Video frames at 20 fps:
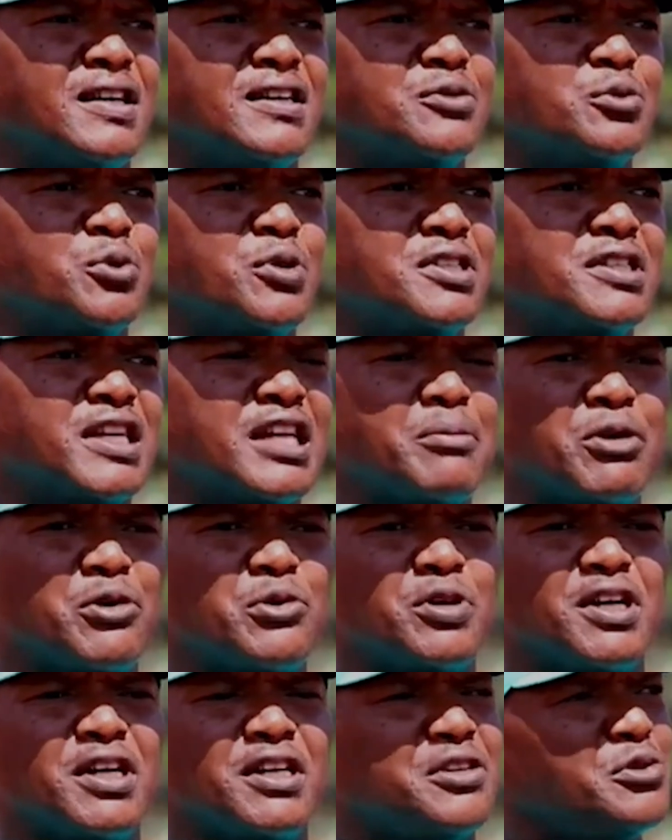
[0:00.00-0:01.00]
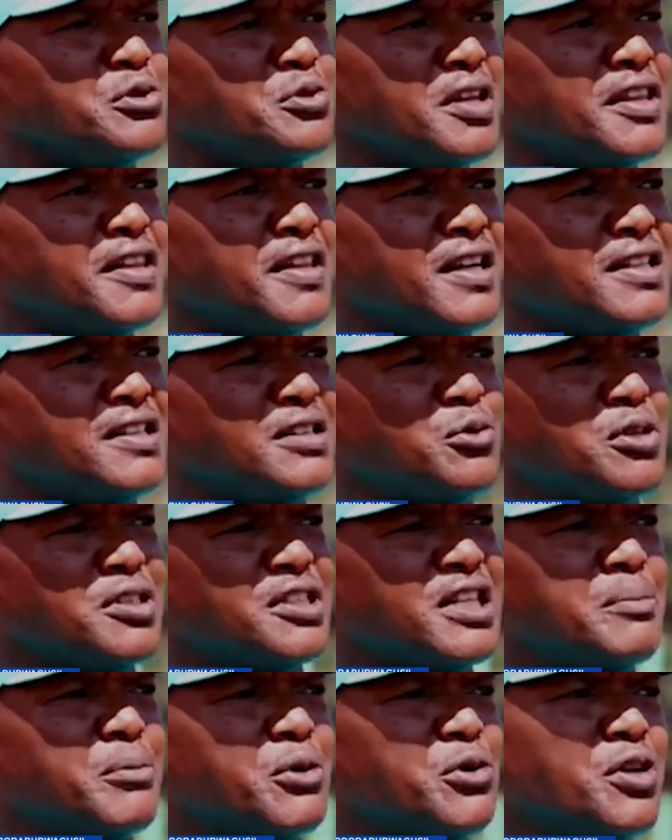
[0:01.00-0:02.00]
what time are you getting to the 30,
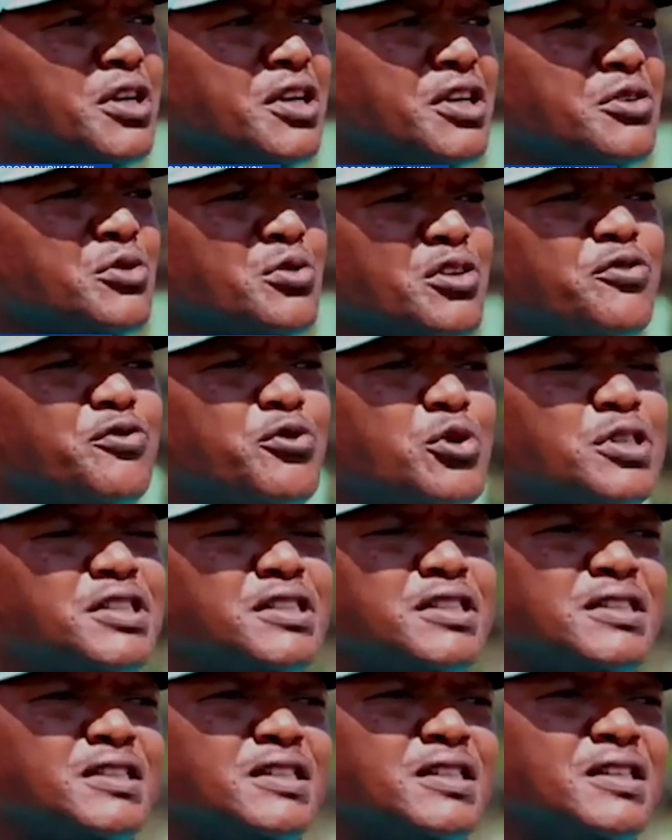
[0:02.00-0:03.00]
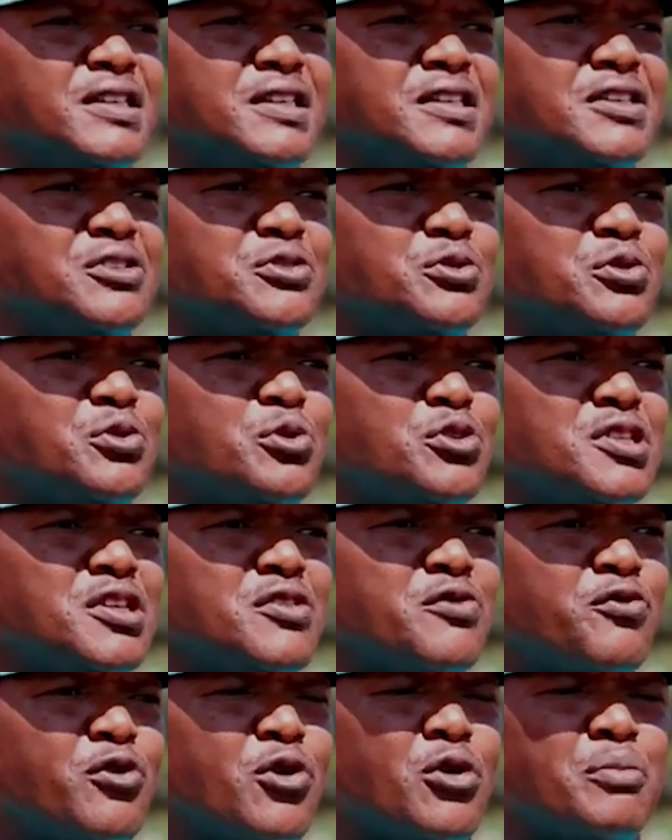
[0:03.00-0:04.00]
what time are you getting to the 40. So those
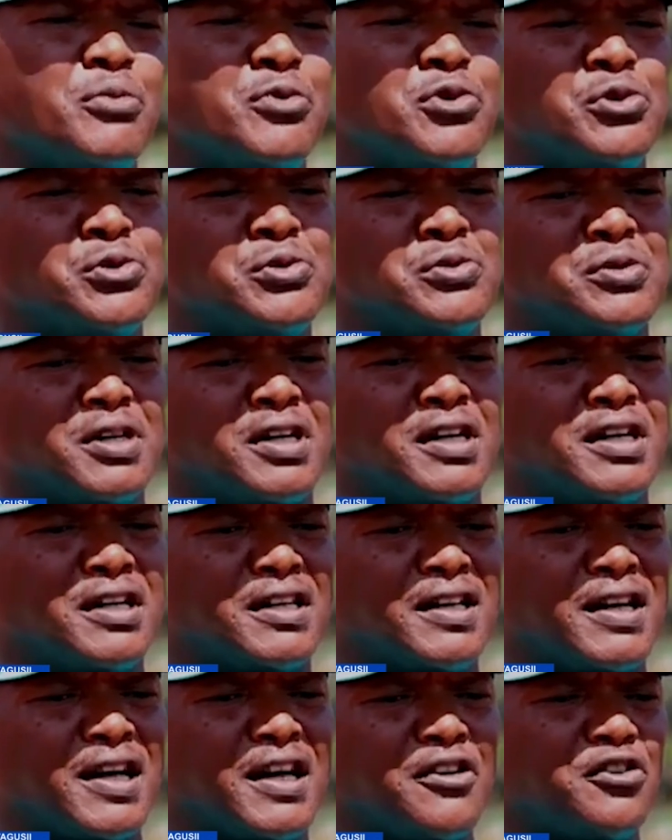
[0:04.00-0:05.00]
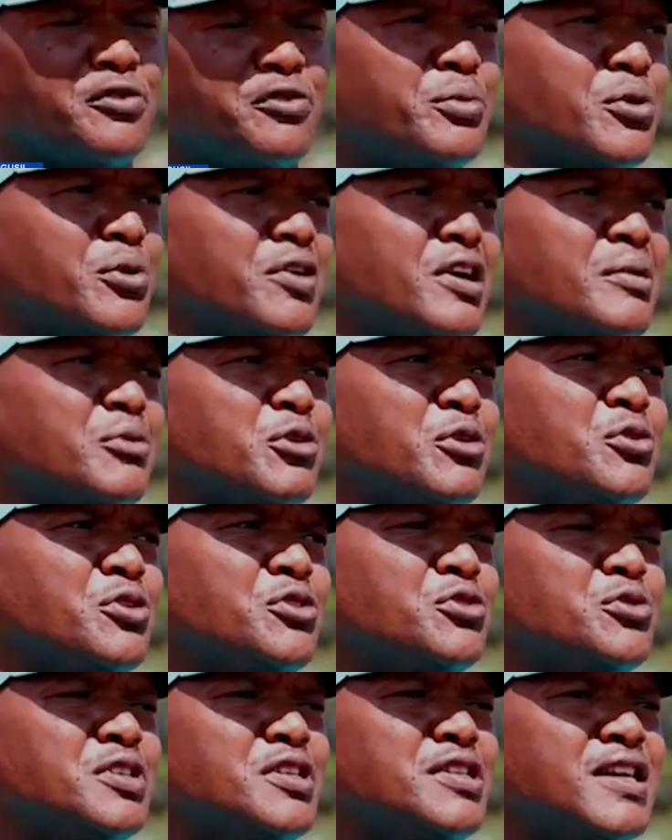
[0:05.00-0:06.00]
inform you the kind of program you're
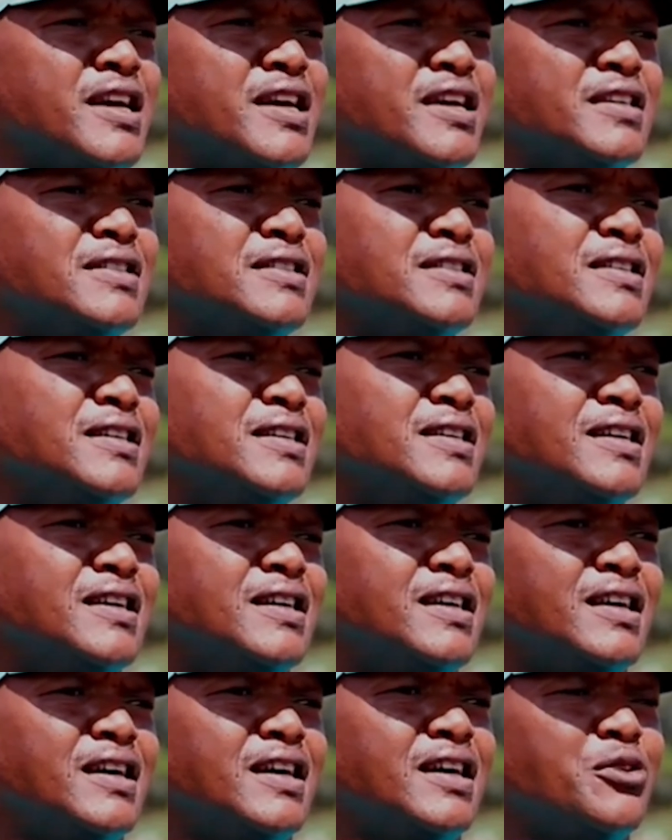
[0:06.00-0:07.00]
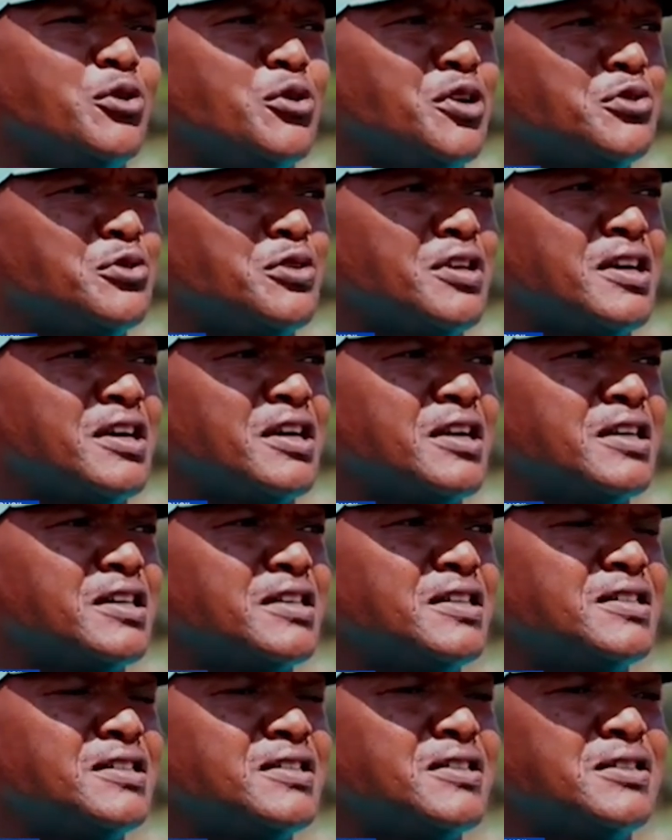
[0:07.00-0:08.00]
going to design going to
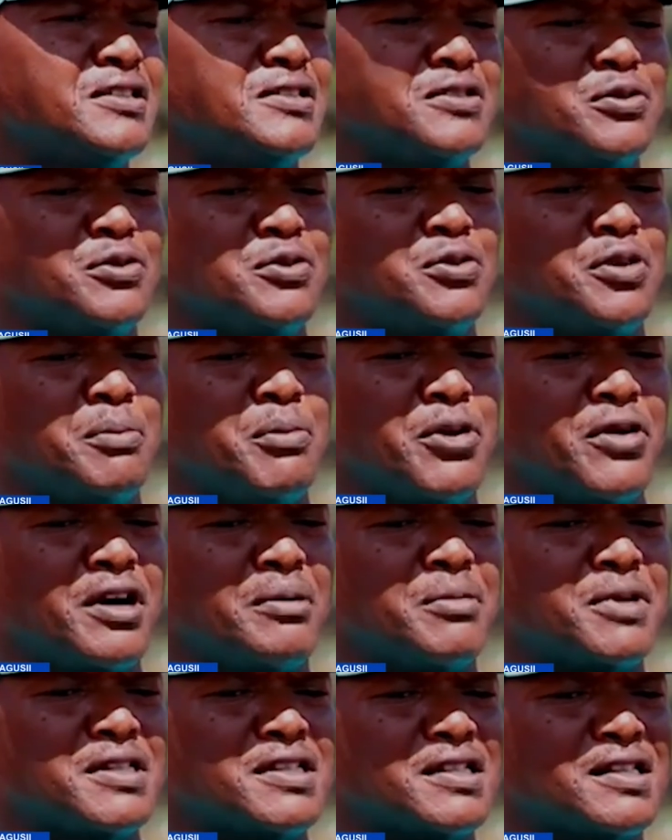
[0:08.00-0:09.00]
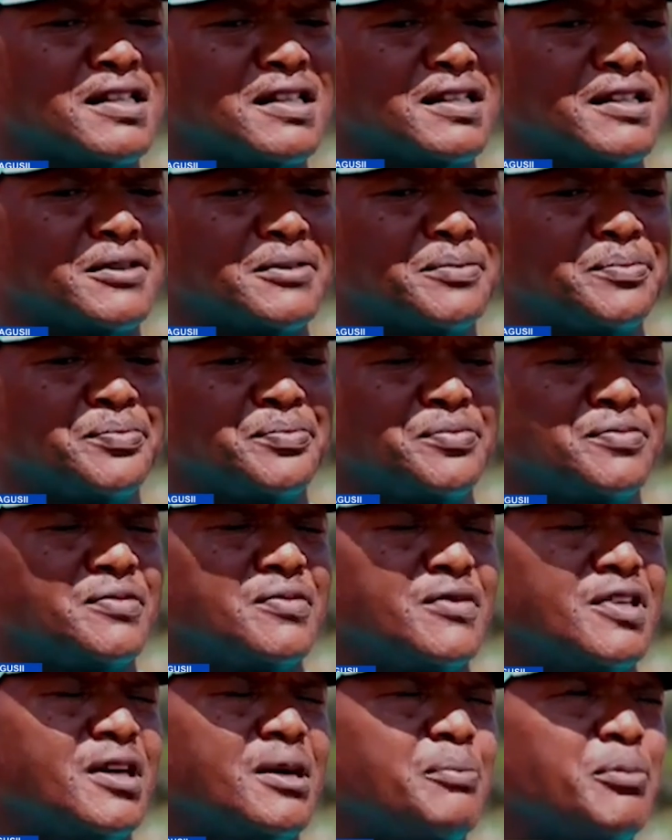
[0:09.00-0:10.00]
in the Mirama's
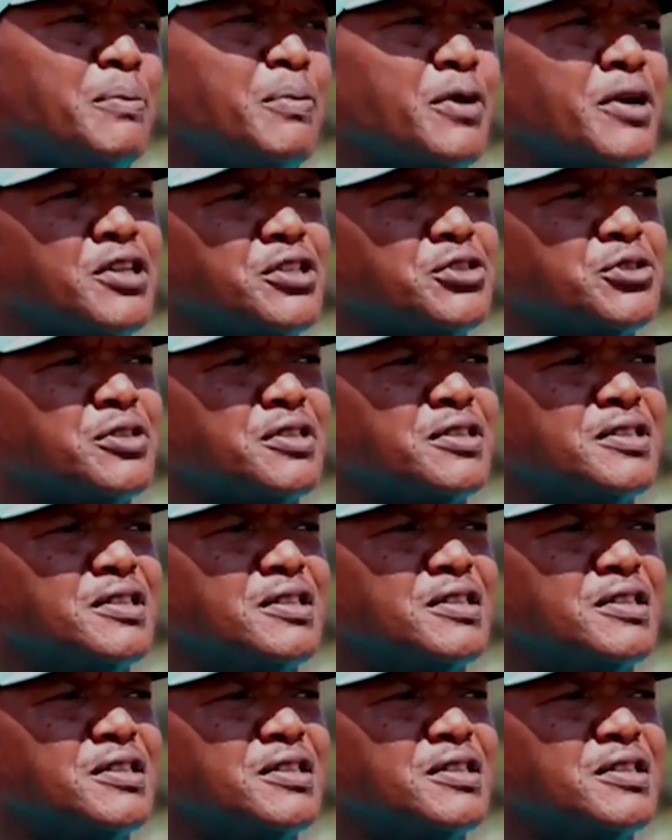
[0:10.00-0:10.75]
preparation.